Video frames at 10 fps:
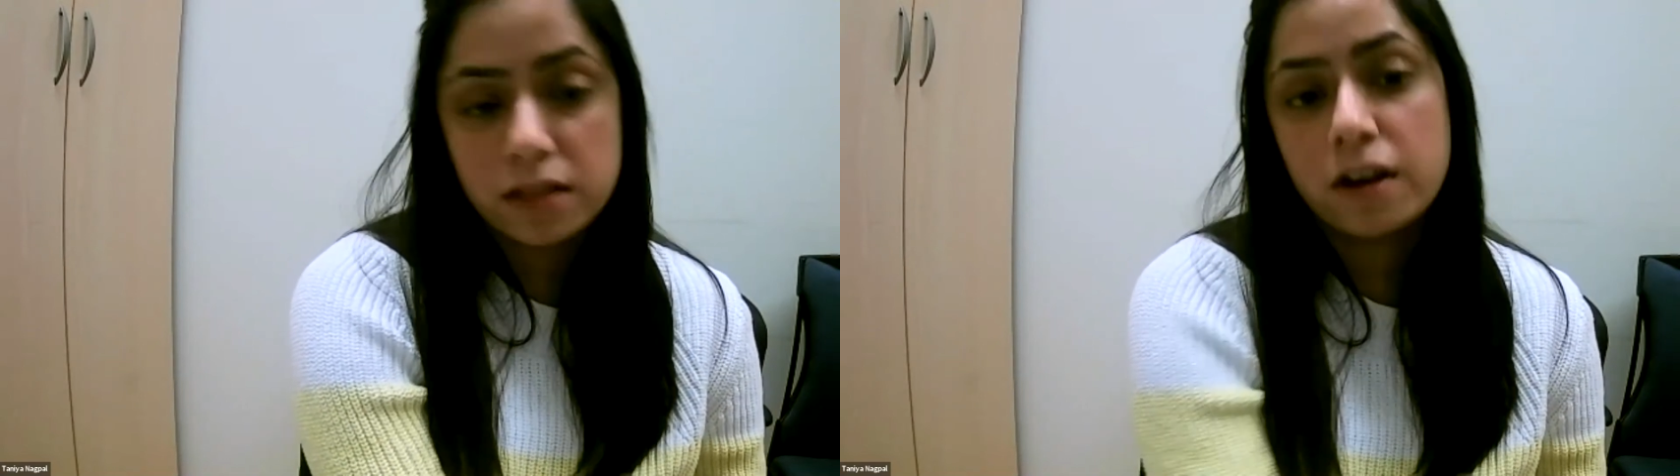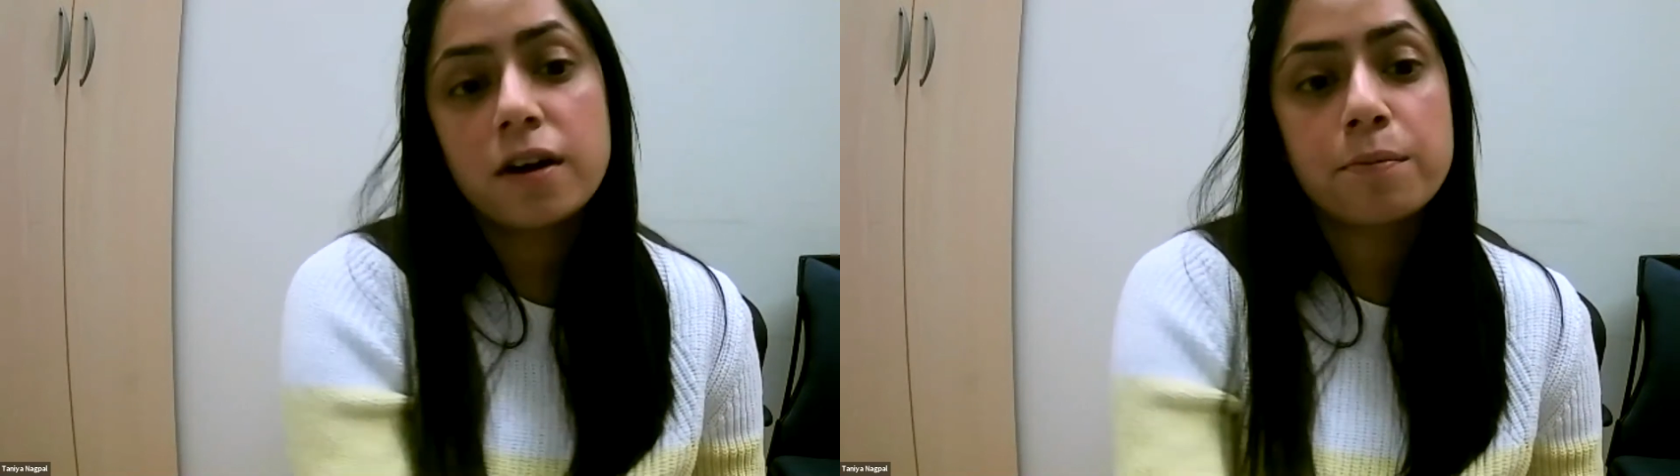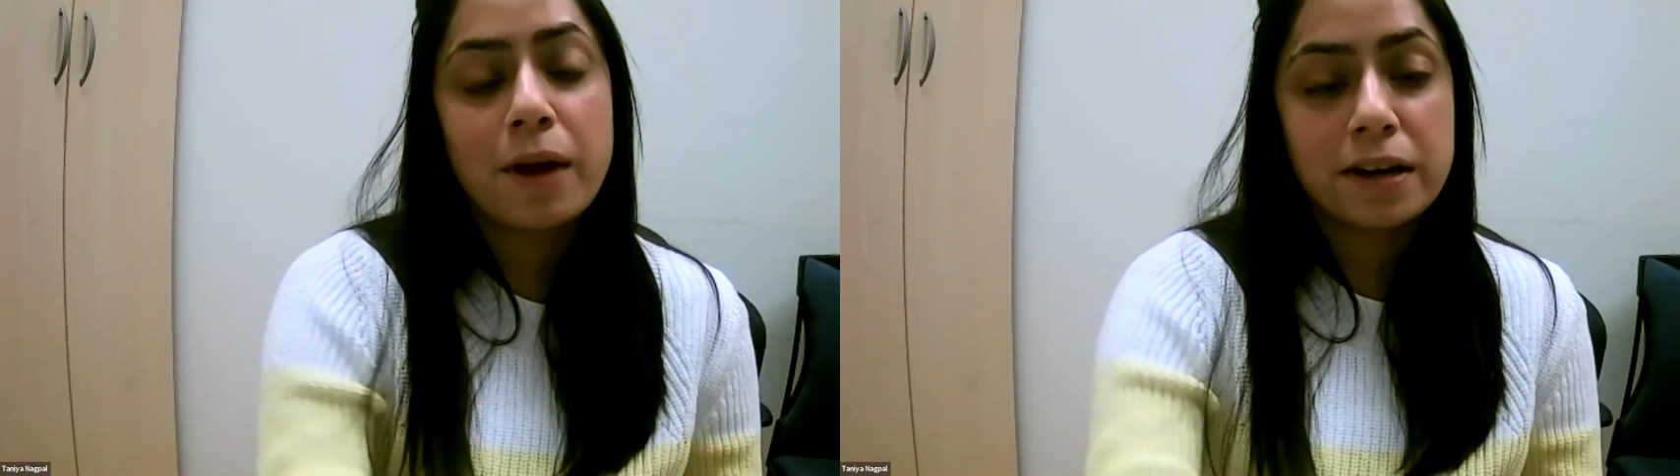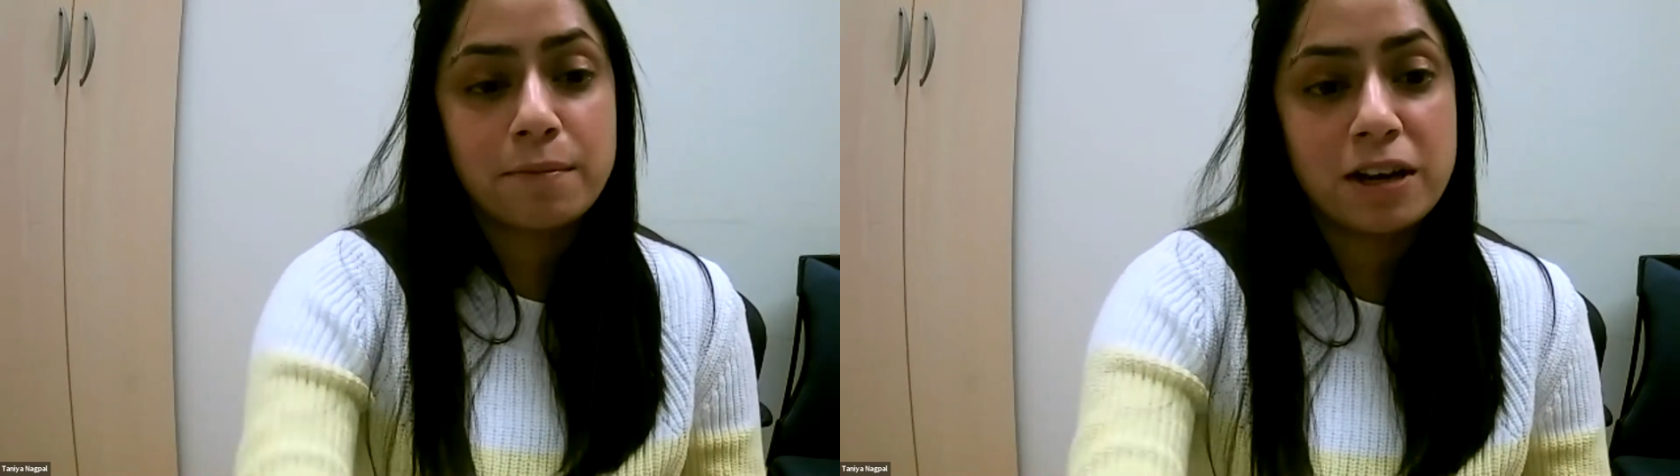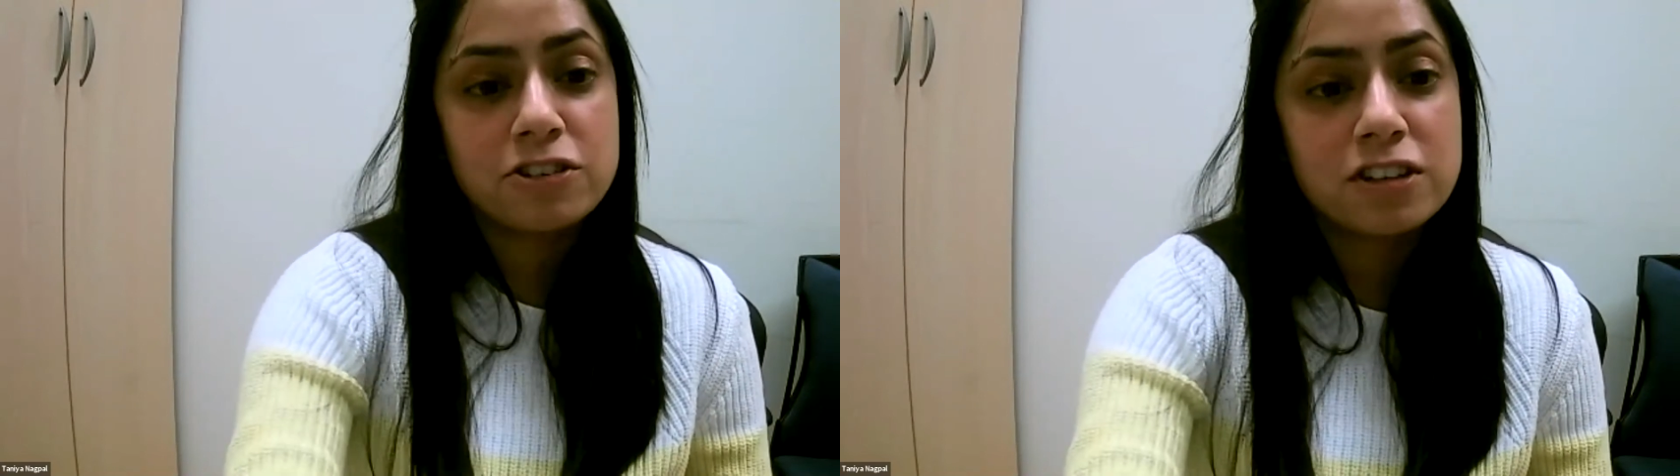their pregnant
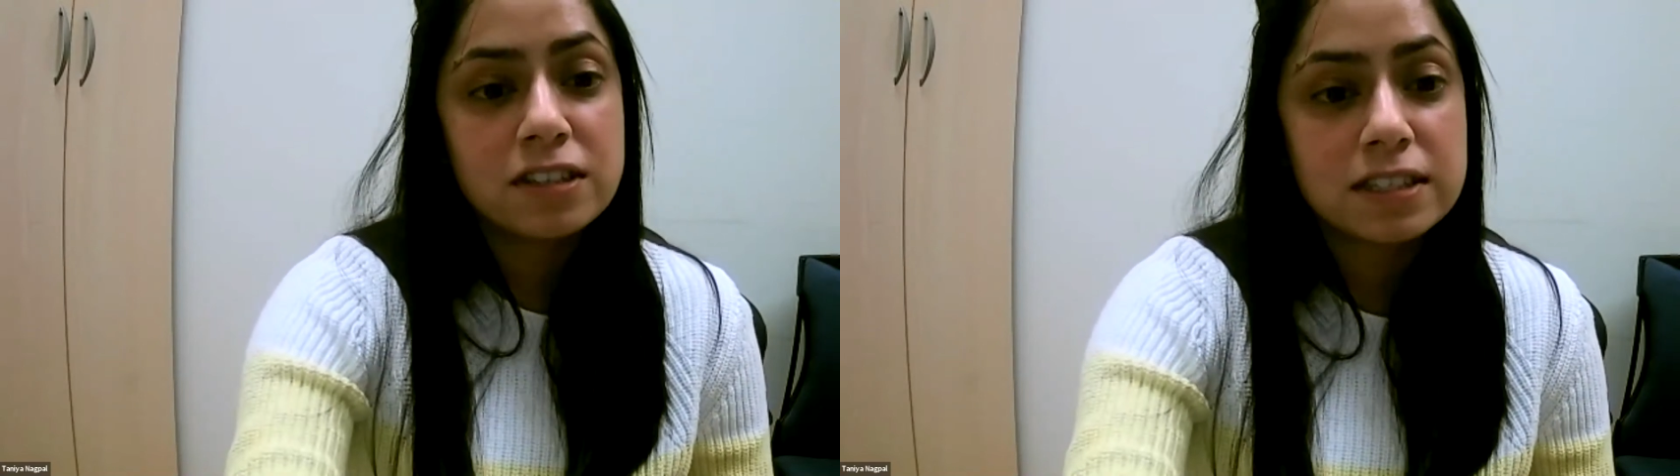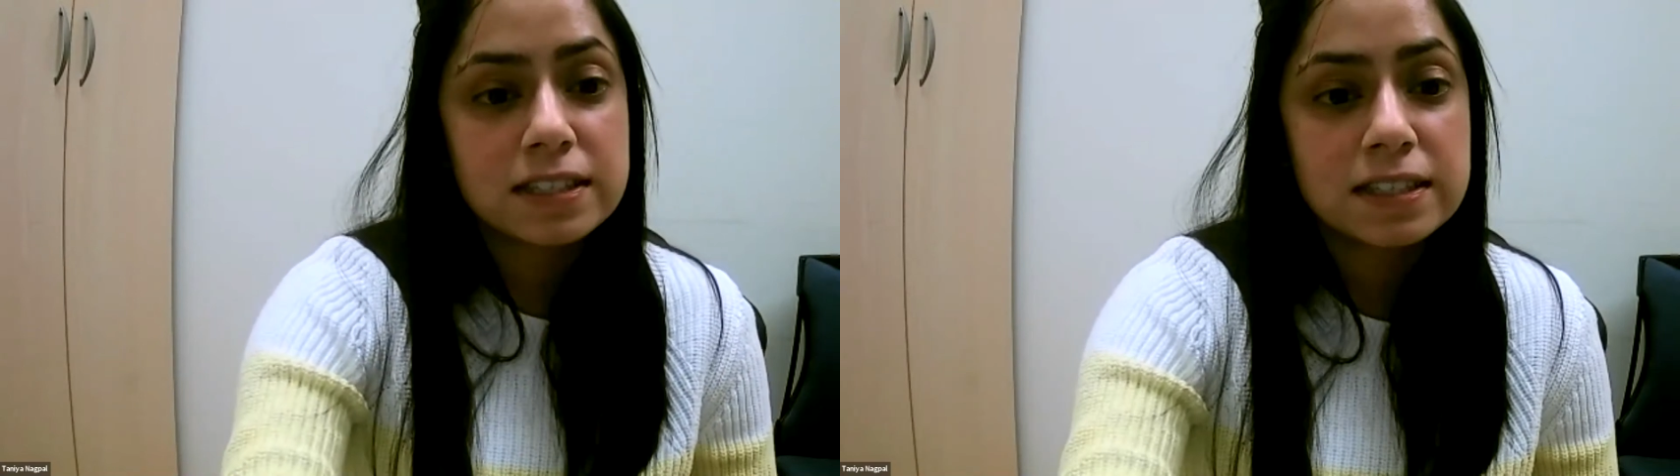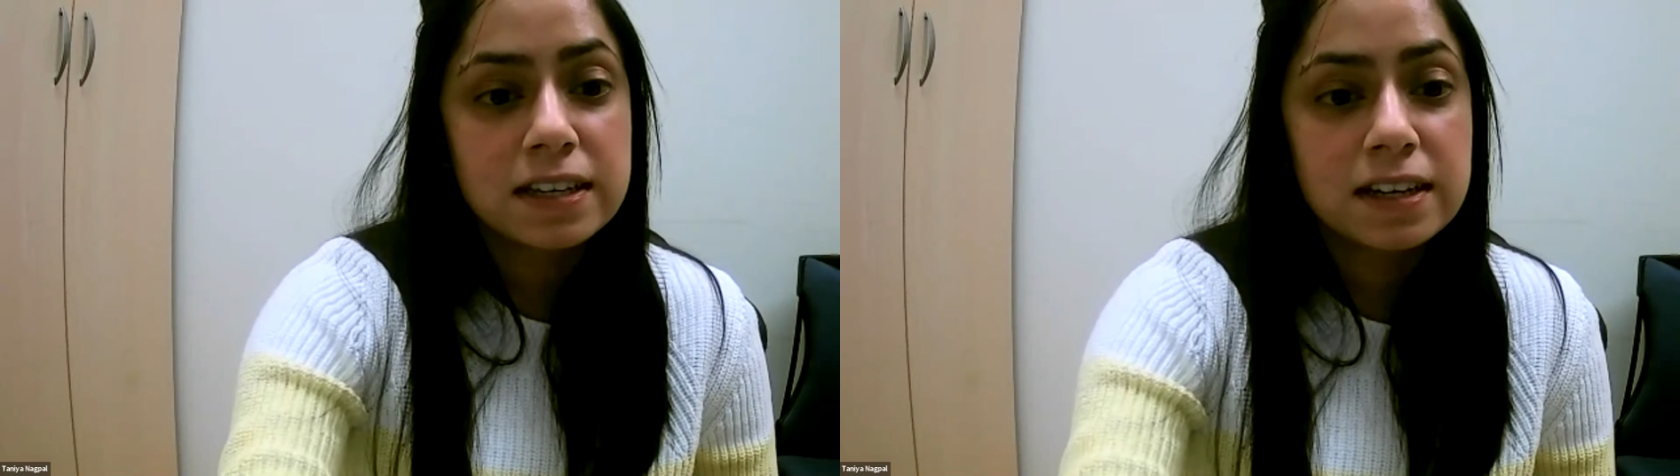patients?